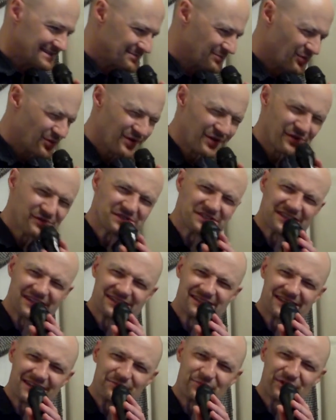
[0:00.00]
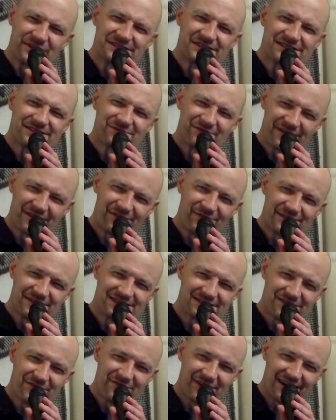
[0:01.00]
Boy, those Disney princes were always
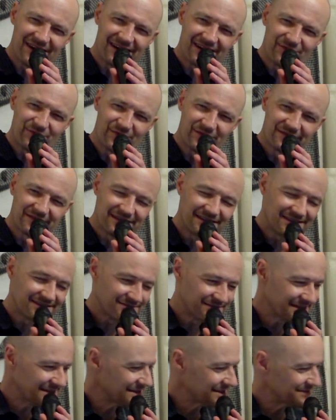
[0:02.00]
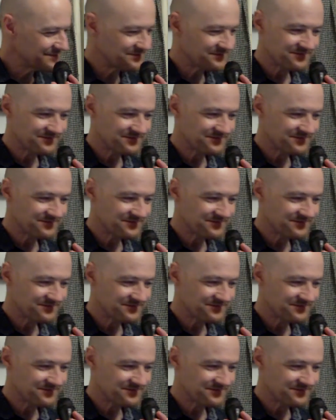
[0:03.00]
so hot, weren't they? Man.